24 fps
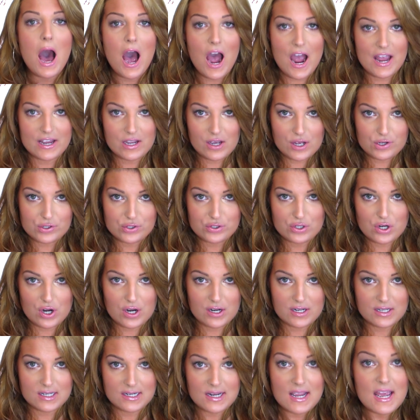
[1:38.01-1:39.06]
I got
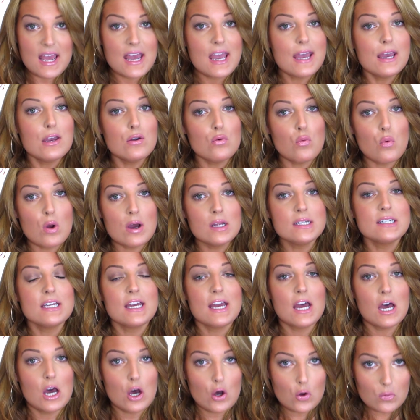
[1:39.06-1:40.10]
started and what
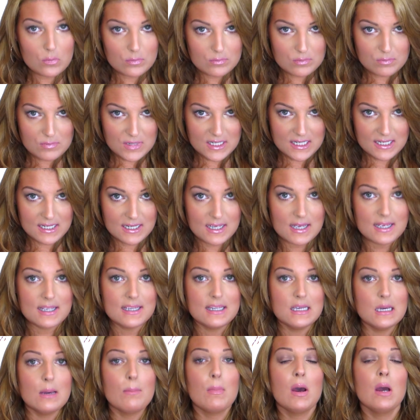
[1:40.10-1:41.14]
helped me
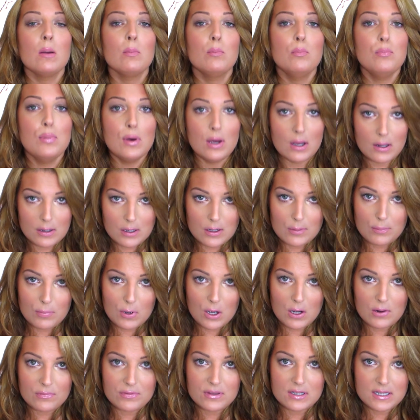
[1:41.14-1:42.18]
get my butt up
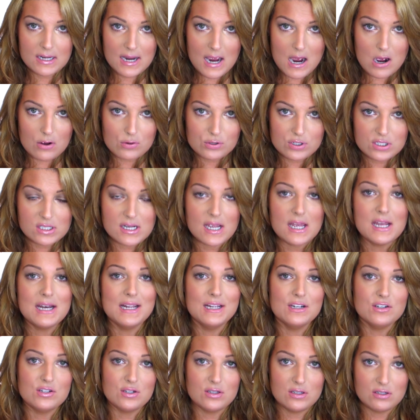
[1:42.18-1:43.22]
off the couch and
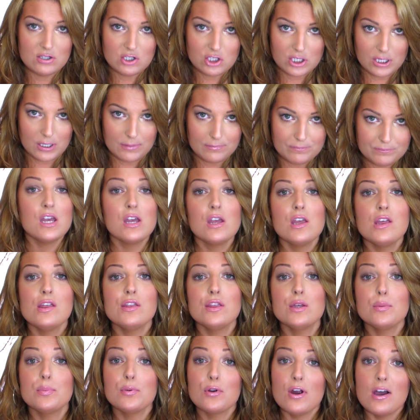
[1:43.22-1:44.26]
into the gym.
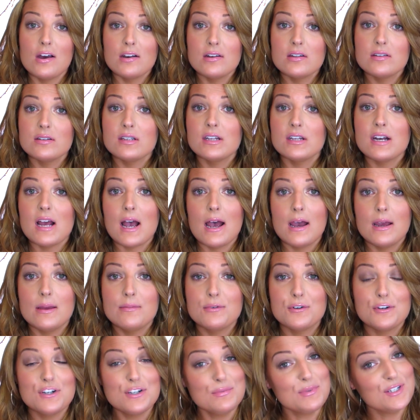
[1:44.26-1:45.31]
The product that I am
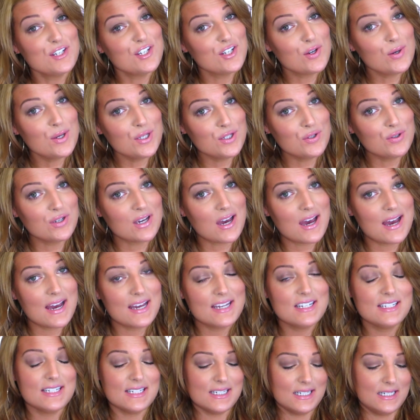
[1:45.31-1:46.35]
going to be showing you
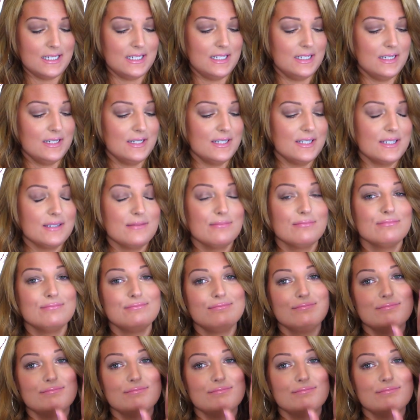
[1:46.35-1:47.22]
guys is